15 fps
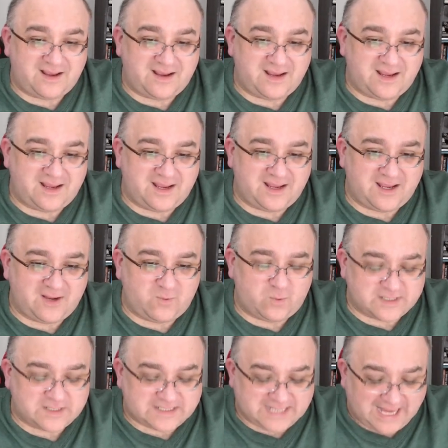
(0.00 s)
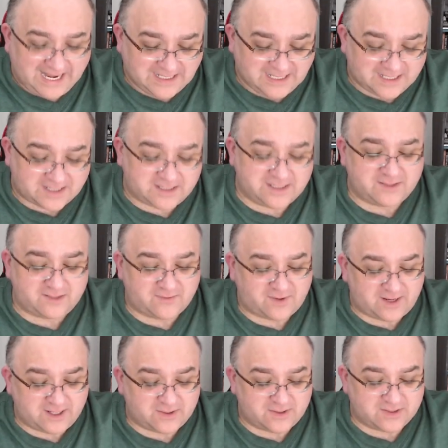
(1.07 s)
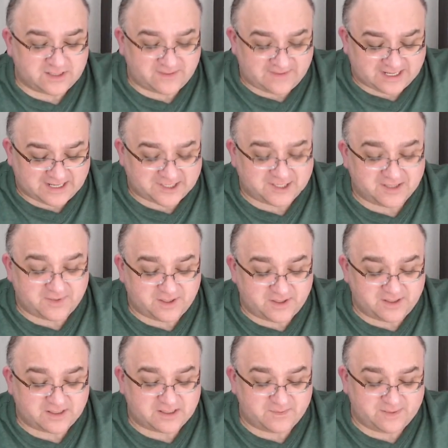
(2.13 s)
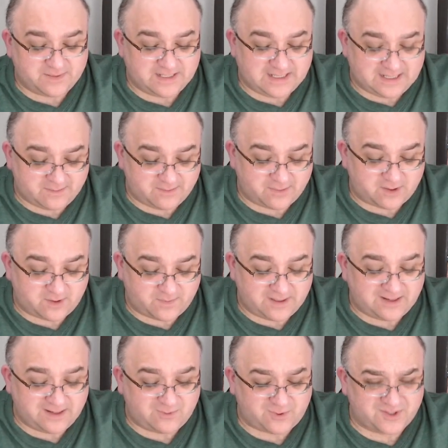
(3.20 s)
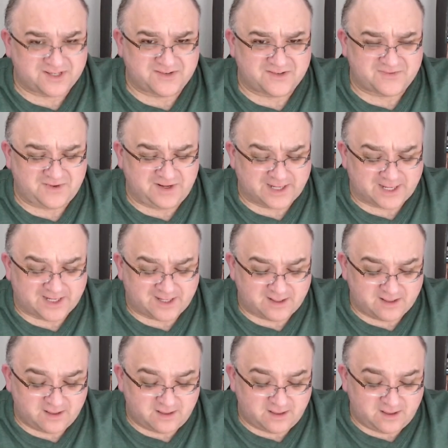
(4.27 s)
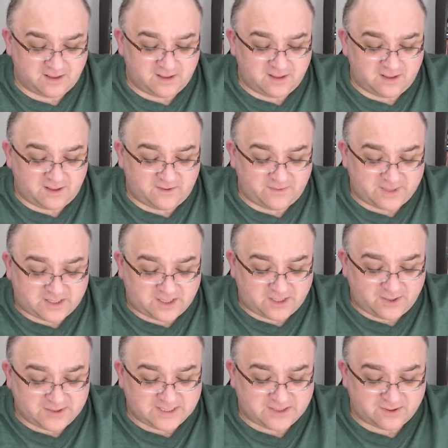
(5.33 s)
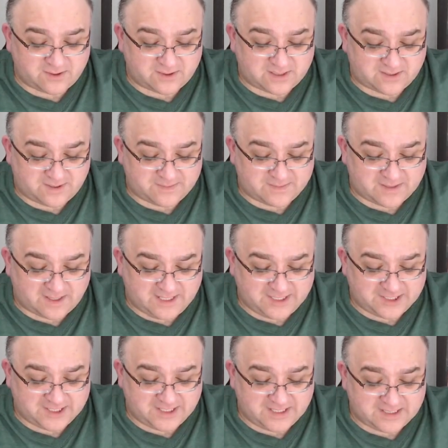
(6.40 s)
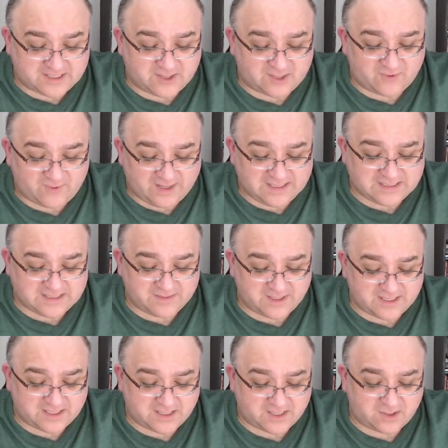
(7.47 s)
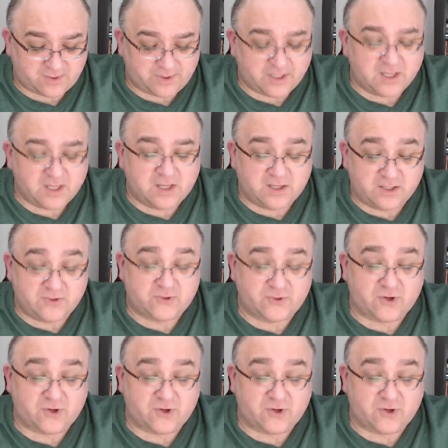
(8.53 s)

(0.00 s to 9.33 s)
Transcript: It was technically the right course of action per the company handbook, but it wasn't right. From the closest hook, I grabbed iron shears, raised them like a club. You drop